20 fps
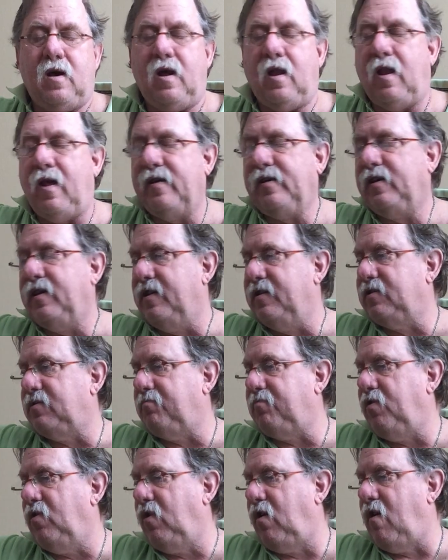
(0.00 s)
like it as
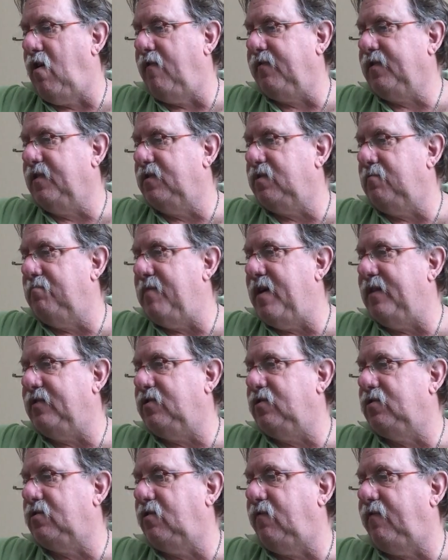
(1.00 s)
a pull off because it
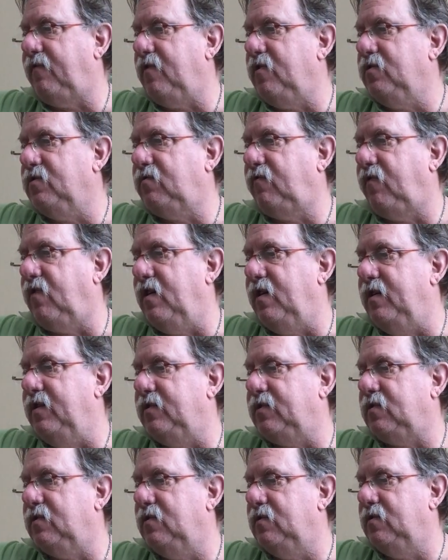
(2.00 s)
matches the first phrase.